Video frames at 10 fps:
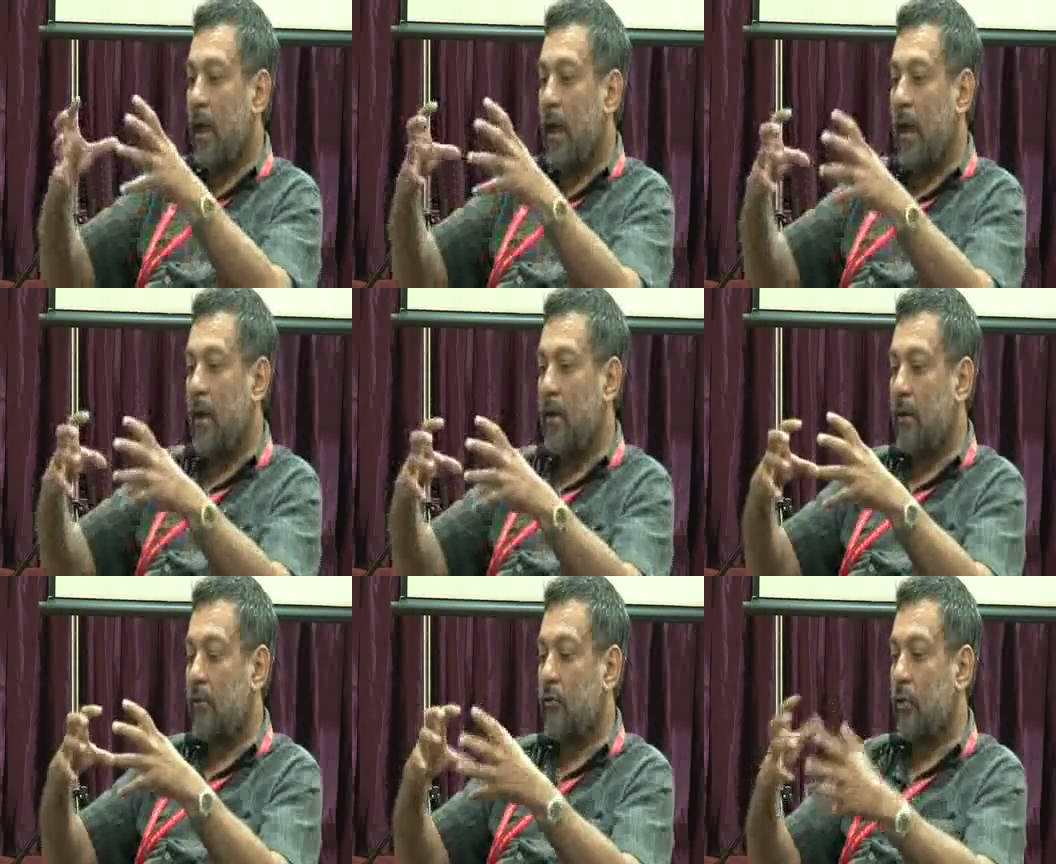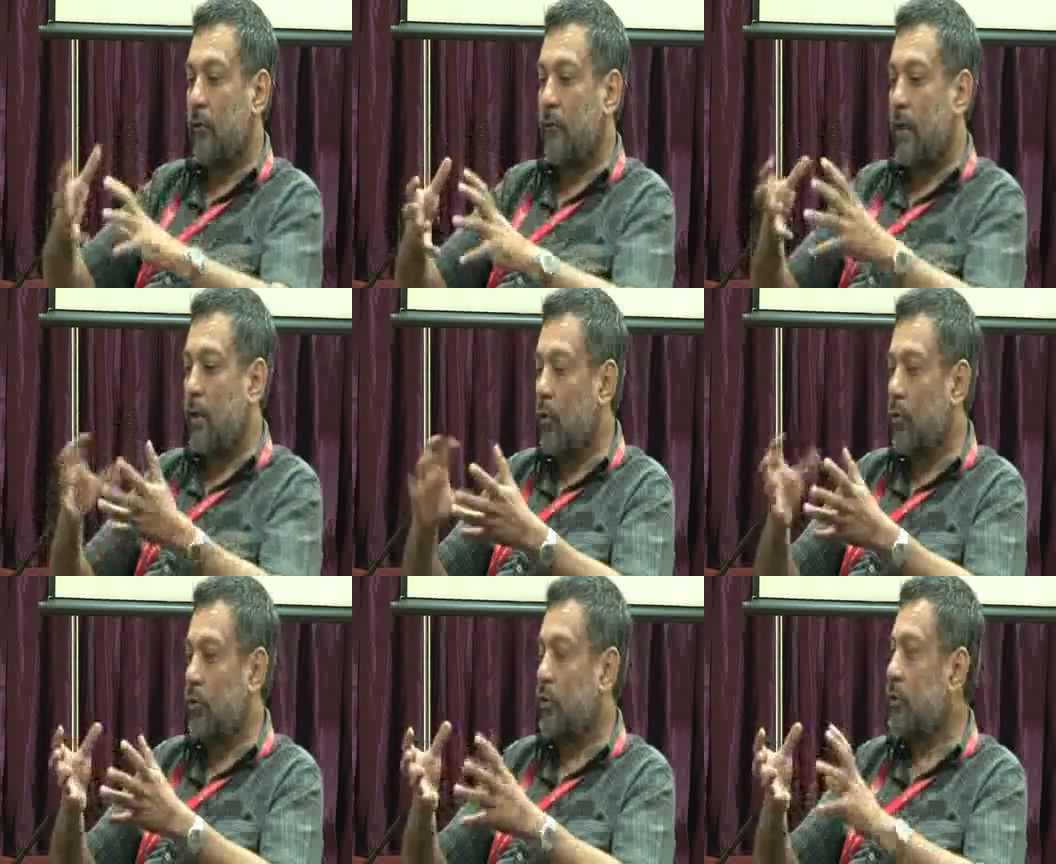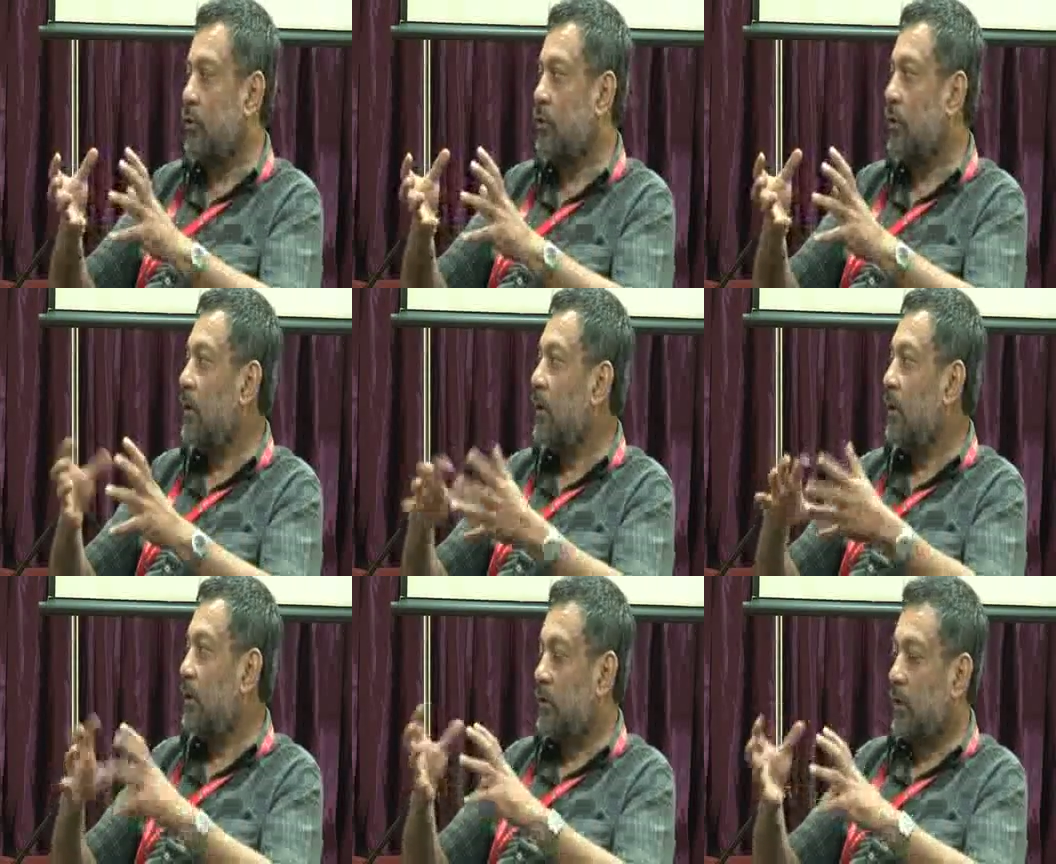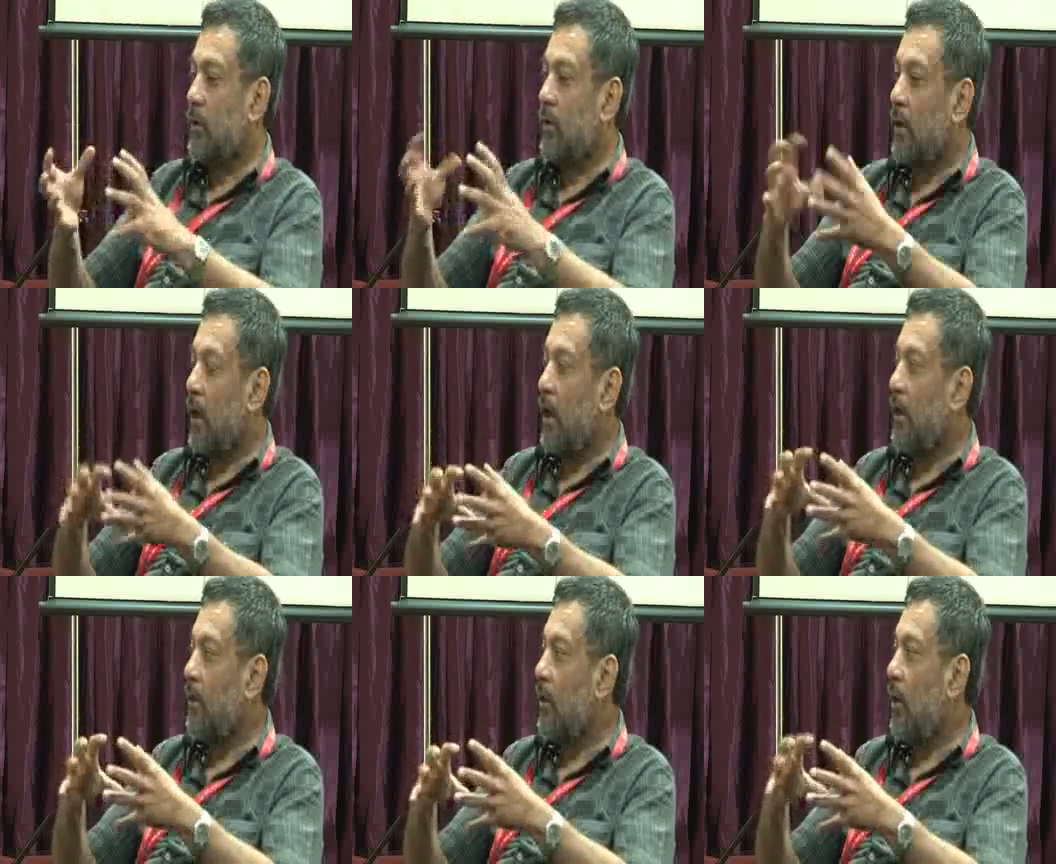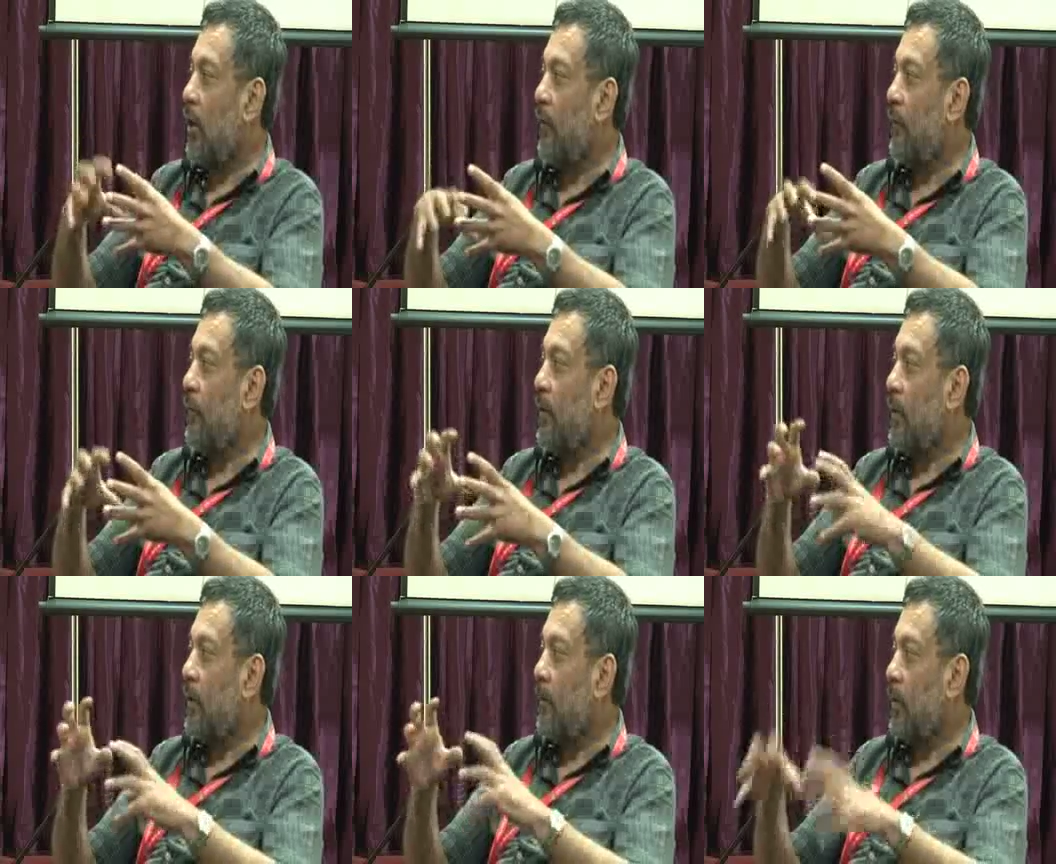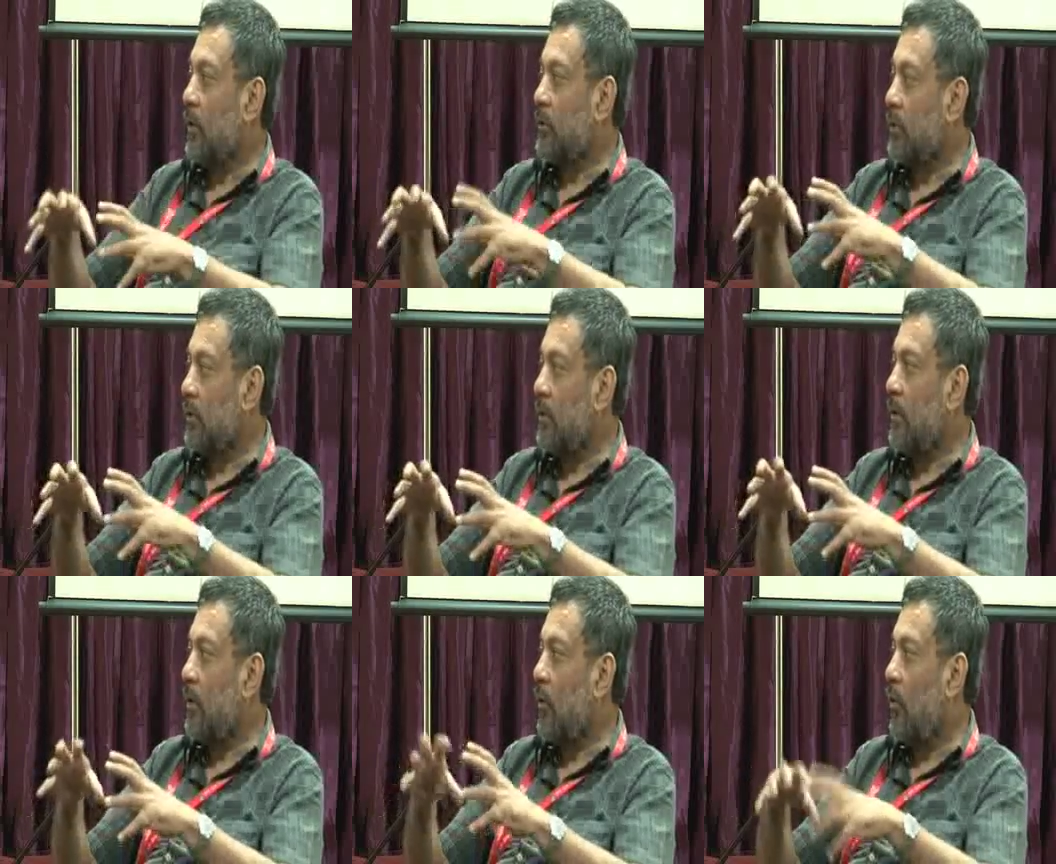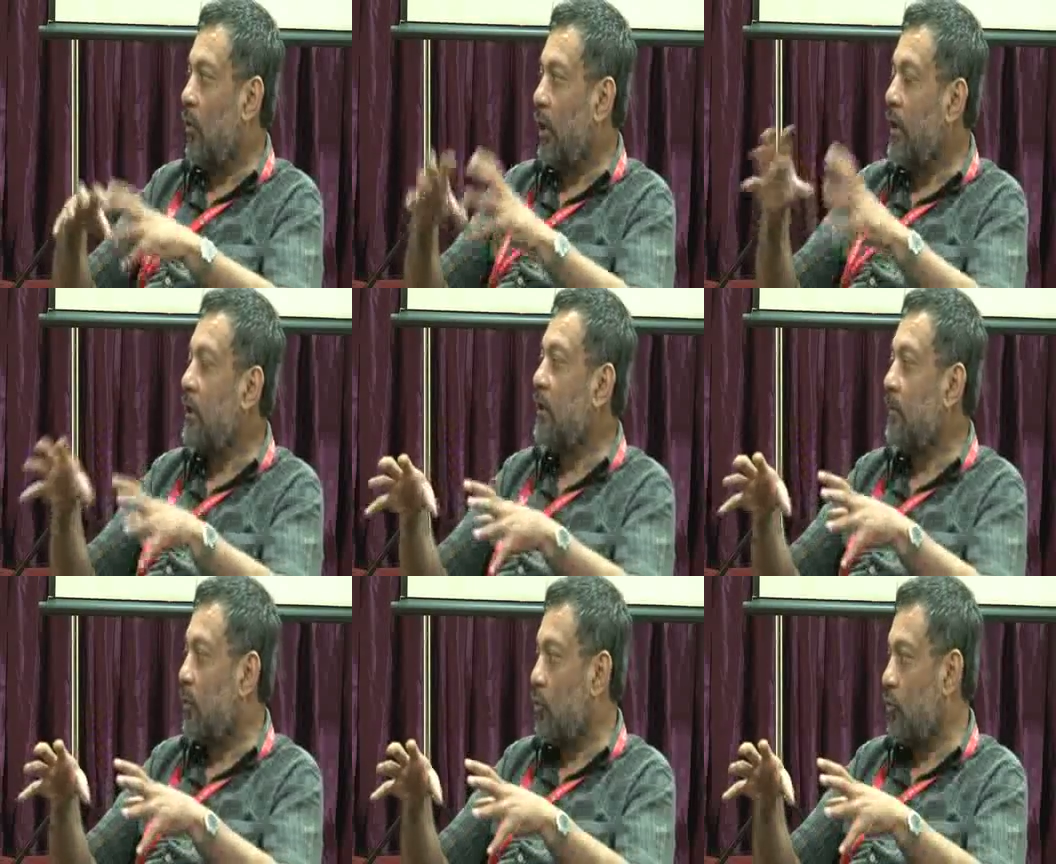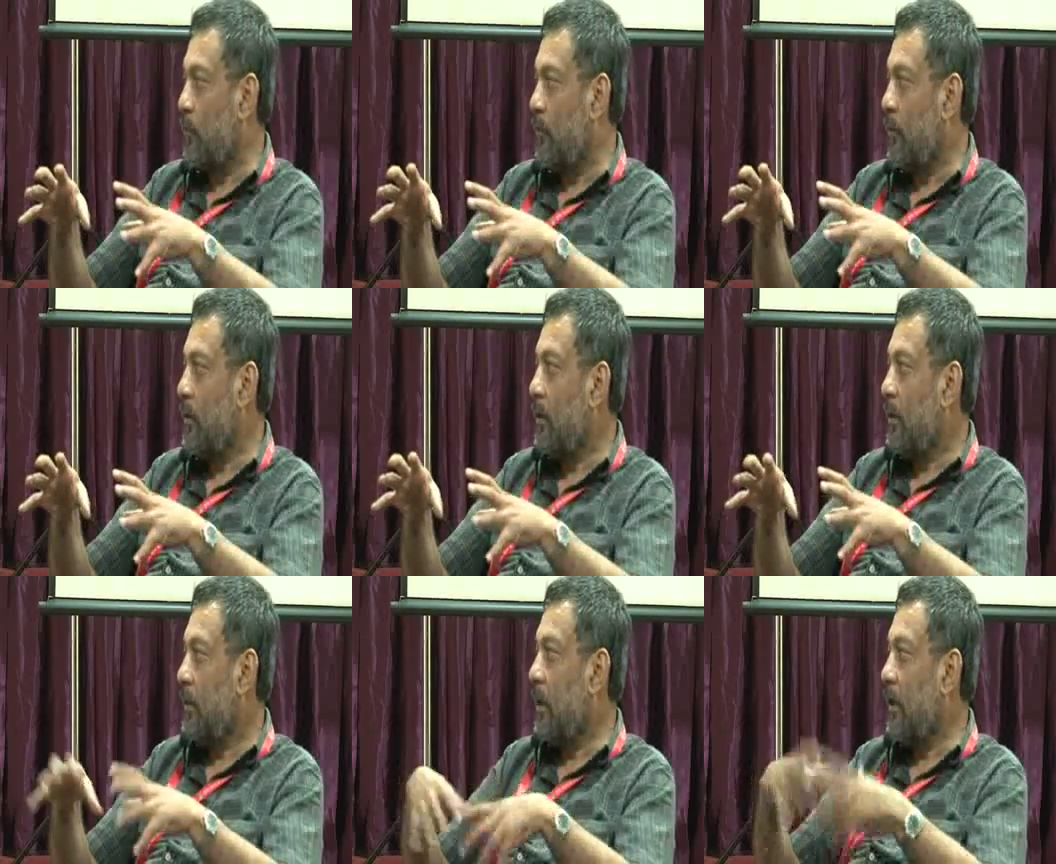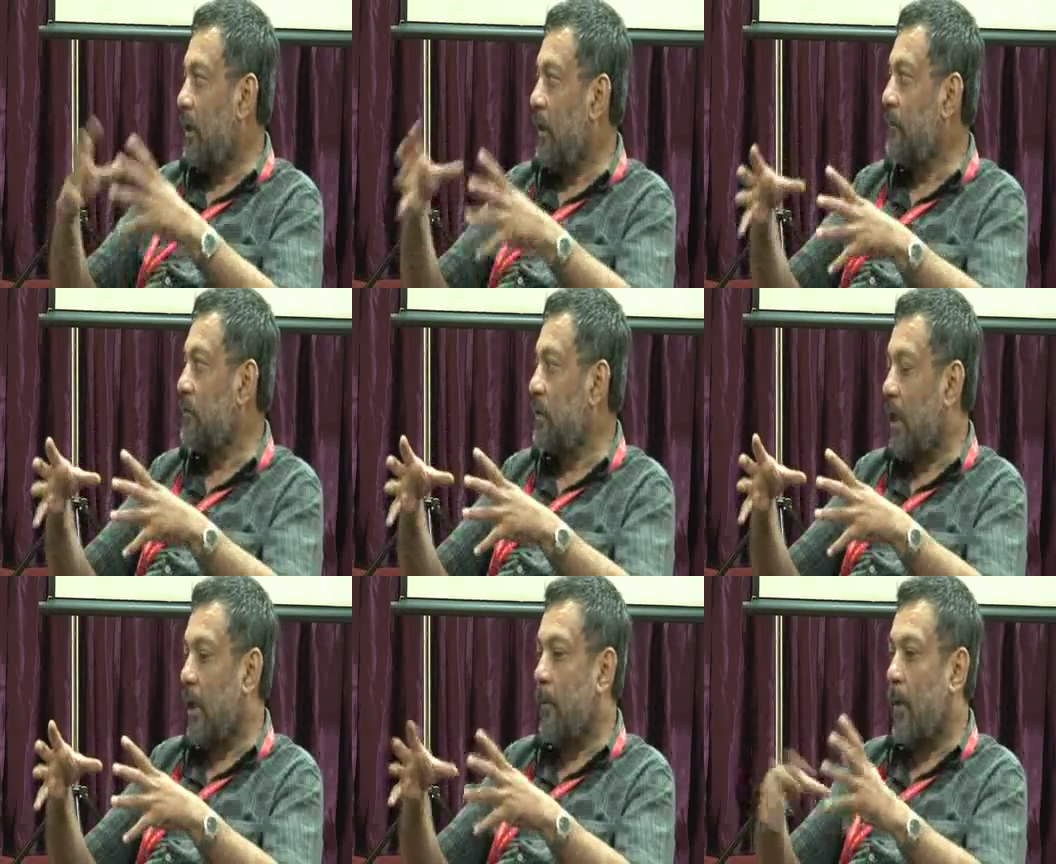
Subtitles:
and sort of denotes a certain kind of person or income group that lives there.